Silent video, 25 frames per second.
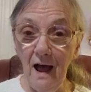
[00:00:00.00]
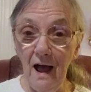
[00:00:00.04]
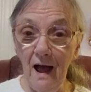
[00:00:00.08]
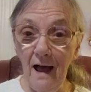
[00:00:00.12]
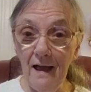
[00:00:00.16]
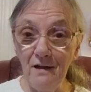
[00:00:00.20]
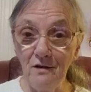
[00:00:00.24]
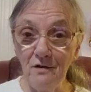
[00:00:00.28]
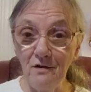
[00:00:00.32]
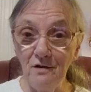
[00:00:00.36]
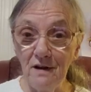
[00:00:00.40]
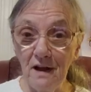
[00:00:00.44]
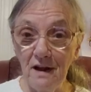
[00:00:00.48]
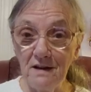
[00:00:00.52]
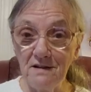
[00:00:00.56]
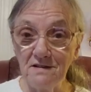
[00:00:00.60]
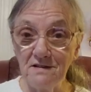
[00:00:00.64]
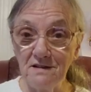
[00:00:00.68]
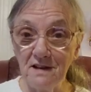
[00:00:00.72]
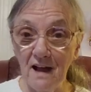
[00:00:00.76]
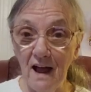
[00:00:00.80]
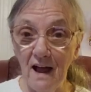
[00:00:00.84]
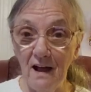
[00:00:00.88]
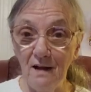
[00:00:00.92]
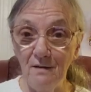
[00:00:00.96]
I
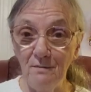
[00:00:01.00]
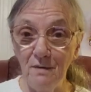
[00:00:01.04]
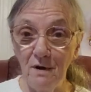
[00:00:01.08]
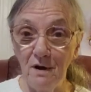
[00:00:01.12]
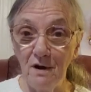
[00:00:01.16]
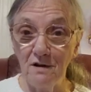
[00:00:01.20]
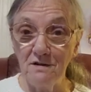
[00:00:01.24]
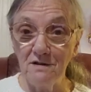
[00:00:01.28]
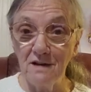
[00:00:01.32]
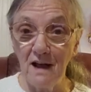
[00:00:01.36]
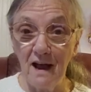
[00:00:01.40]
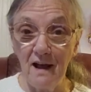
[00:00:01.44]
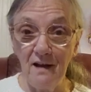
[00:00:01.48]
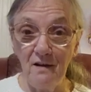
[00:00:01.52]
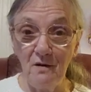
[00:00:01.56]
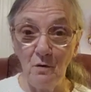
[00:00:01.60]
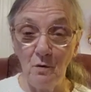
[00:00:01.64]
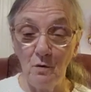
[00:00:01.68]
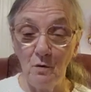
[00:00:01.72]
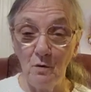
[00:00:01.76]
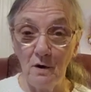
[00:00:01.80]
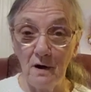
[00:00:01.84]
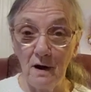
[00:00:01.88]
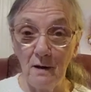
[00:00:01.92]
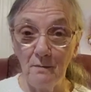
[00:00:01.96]
understand because I
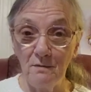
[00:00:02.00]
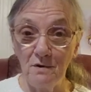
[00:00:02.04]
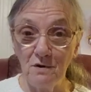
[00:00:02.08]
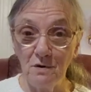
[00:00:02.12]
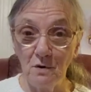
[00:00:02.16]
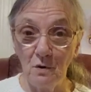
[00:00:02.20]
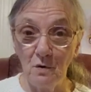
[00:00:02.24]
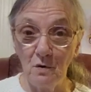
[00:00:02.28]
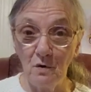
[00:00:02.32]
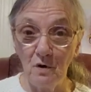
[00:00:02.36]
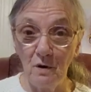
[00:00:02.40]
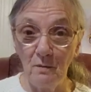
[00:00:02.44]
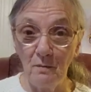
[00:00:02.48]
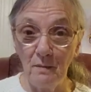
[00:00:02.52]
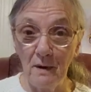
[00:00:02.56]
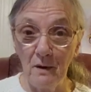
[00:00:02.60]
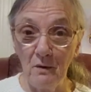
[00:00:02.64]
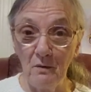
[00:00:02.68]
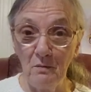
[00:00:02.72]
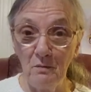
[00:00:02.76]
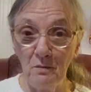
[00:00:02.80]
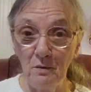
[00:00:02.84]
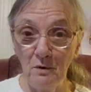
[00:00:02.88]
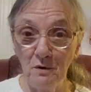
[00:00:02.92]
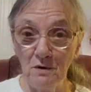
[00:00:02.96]
know what I'm talking
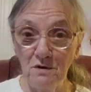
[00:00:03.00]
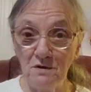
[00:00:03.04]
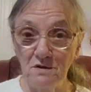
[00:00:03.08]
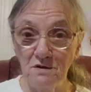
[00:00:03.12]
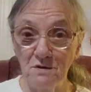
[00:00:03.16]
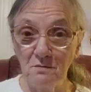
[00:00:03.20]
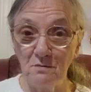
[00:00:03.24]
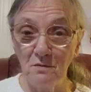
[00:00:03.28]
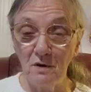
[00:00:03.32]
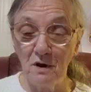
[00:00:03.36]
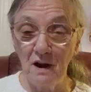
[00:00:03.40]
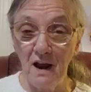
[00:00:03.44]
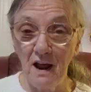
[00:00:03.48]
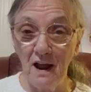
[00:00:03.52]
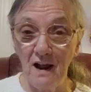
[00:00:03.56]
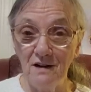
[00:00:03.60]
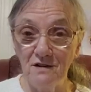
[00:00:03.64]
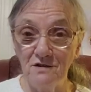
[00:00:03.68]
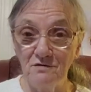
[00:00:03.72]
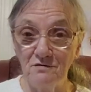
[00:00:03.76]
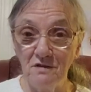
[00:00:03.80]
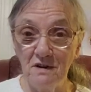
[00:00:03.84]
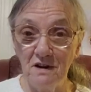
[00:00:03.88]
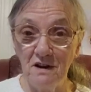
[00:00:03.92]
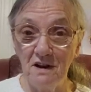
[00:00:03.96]
about, but somebody
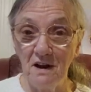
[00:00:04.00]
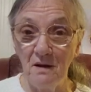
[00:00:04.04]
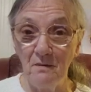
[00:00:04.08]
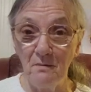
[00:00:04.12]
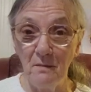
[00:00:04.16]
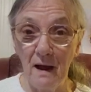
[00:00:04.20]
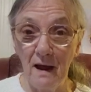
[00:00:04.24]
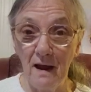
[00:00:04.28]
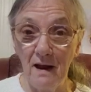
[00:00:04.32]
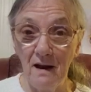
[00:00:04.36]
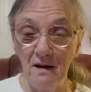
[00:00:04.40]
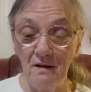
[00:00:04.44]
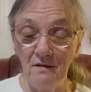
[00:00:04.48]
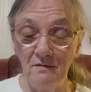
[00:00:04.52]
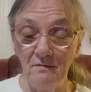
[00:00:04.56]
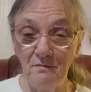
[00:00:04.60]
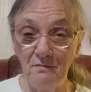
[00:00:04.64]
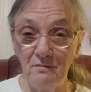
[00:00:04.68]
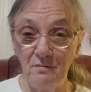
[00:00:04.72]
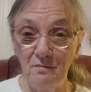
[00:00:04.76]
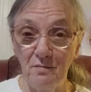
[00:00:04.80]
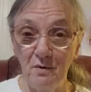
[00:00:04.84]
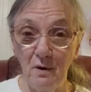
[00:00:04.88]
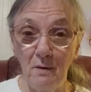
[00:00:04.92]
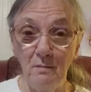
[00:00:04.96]
else reading it might
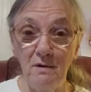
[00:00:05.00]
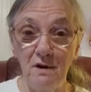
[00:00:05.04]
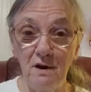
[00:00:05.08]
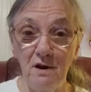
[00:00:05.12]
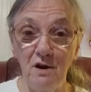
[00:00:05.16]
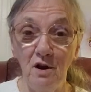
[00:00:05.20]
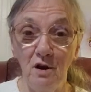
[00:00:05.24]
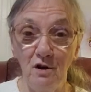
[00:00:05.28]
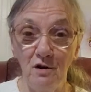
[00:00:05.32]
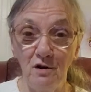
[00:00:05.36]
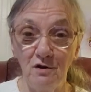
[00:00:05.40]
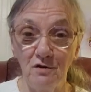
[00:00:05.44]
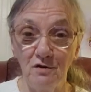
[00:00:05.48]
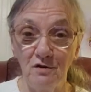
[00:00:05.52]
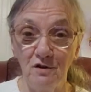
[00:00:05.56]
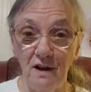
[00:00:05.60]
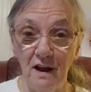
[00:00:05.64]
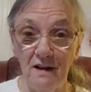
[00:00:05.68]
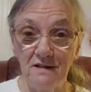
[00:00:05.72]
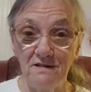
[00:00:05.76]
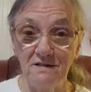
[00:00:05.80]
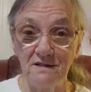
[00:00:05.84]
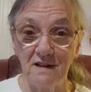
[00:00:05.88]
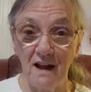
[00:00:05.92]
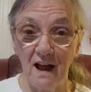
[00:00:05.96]
probably not
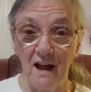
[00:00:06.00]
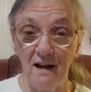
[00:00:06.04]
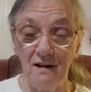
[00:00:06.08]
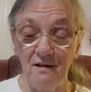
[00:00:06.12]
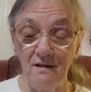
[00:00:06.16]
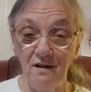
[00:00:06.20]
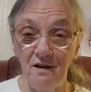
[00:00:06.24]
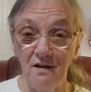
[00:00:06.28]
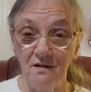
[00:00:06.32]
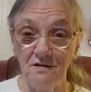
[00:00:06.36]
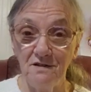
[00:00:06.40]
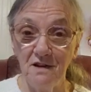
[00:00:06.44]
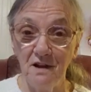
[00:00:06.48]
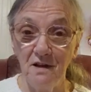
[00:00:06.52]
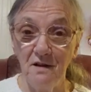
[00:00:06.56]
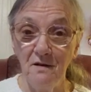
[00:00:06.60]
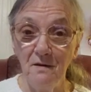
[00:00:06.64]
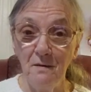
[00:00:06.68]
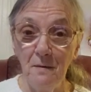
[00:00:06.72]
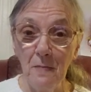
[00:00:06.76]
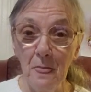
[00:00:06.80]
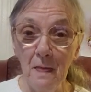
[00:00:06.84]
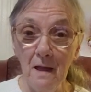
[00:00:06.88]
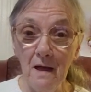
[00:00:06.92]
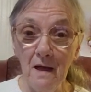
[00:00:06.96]
understand, because
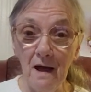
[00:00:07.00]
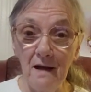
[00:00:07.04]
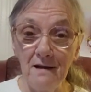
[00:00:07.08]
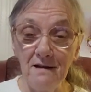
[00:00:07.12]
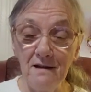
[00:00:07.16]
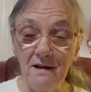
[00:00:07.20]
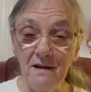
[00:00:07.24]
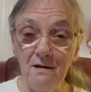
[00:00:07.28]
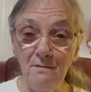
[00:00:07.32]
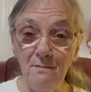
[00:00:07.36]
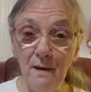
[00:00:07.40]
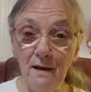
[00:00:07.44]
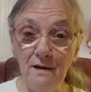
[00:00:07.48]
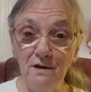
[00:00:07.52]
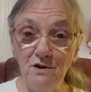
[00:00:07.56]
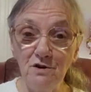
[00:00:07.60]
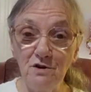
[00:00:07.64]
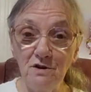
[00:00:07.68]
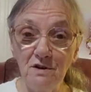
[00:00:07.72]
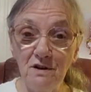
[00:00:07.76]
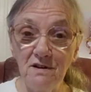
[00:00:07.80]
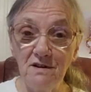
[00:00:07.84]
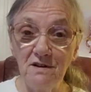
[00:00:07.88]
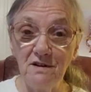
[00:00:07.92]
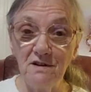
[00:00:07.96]
I did
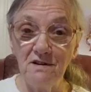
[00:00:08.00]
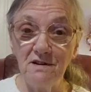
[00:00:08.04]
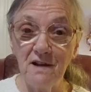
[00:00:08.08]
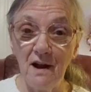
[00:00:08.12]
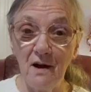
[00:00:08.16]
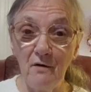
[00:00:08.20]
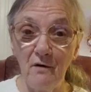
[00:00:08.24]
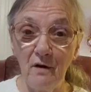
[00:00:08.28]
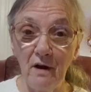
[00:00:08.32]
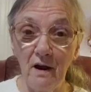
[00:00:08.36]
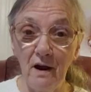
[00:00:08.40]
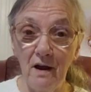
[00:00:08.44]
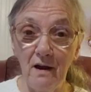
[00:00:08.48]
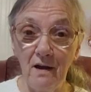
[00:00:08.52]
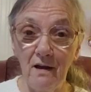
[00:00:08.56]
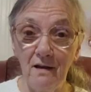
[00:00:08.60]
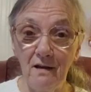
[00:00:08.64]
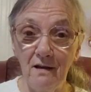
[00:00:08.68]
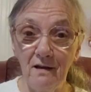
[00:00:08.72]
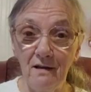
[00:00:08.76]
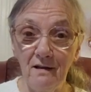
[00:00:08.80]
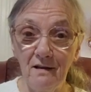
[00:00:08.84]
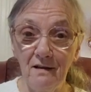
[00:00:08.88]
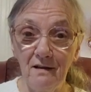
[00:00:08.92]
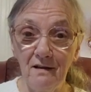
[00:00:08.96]
mention it to Derek